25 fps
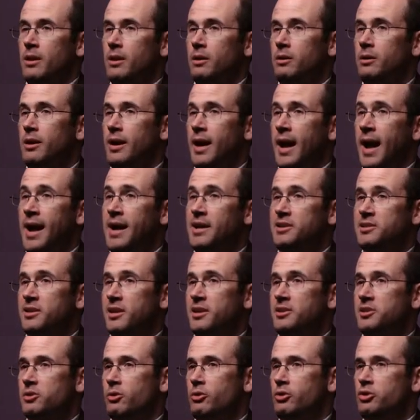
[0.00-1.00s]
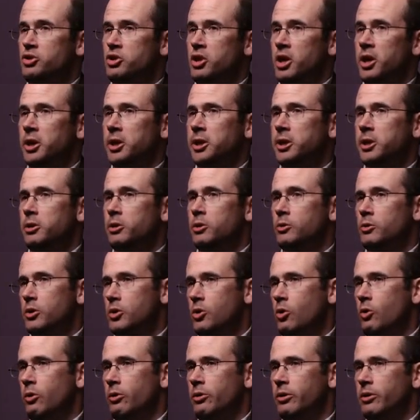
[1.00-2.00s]
Well, assets are generally
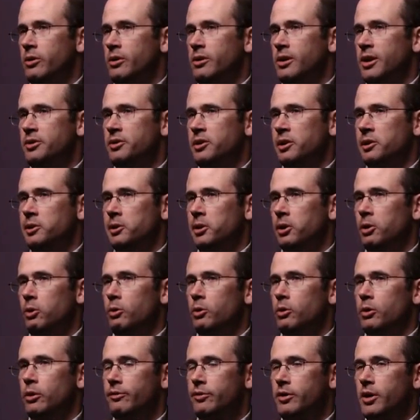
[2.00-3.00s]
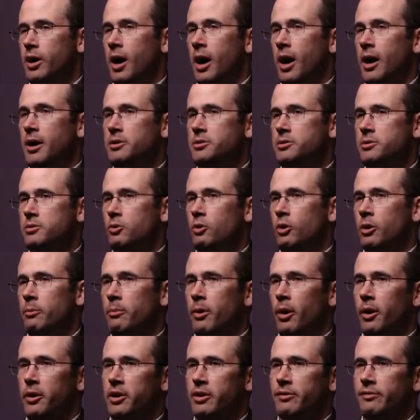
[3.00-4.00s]
recorded at the lower of cost or
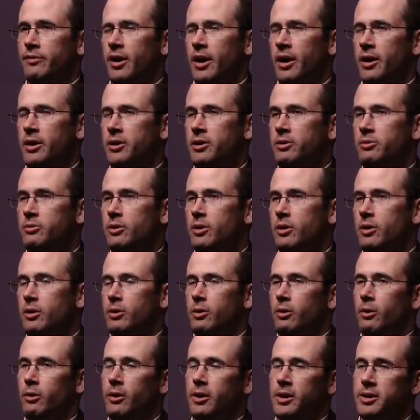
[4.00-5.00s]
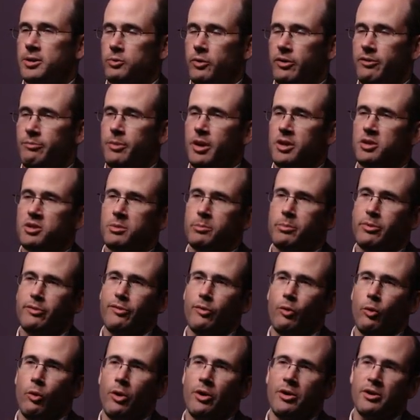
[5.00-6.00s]
market value, or as we've mentioned
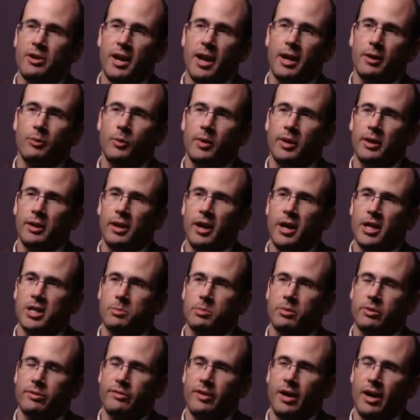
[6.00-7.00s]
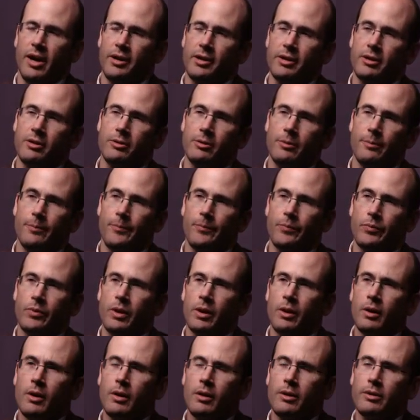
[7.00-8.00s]
before, net realizable value.
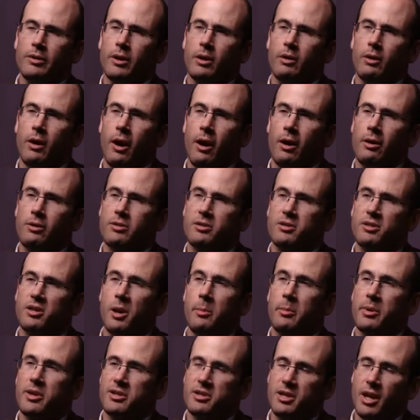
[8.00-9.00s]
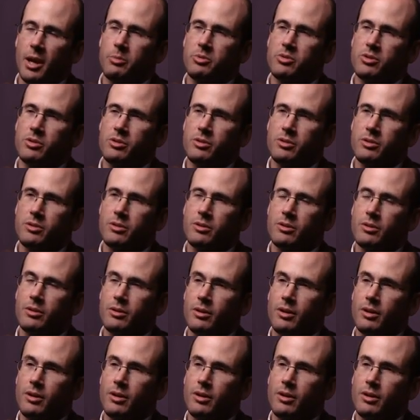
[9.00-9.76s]
There are some exceptions.